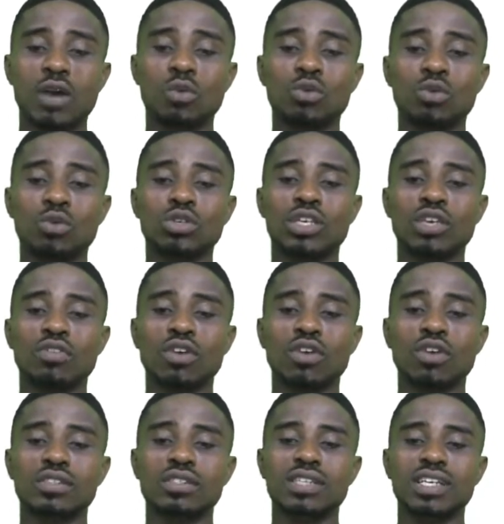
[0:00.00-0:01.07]
which will give
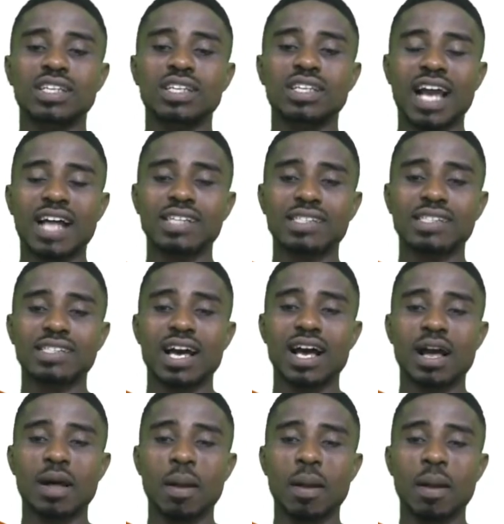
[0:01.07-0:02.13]
us the
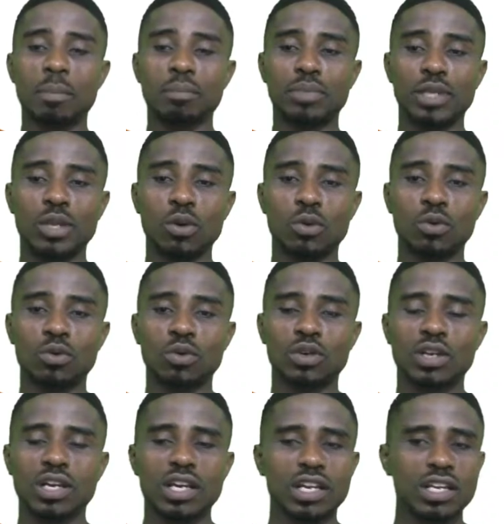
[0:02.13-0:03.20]
answer below.
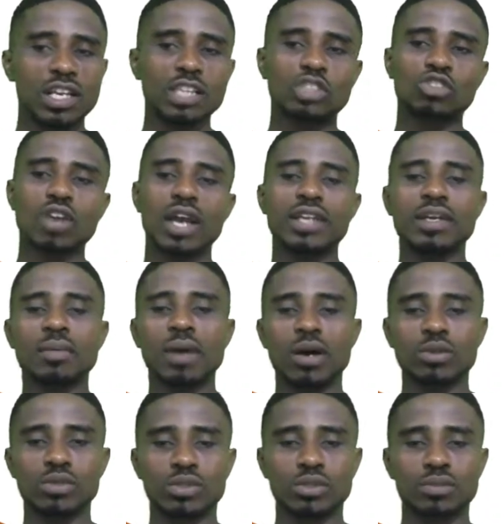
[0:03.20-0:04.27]
Let's try them
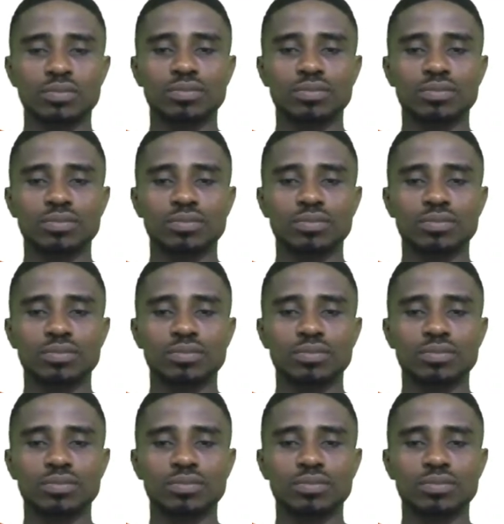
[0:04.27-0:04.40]
out.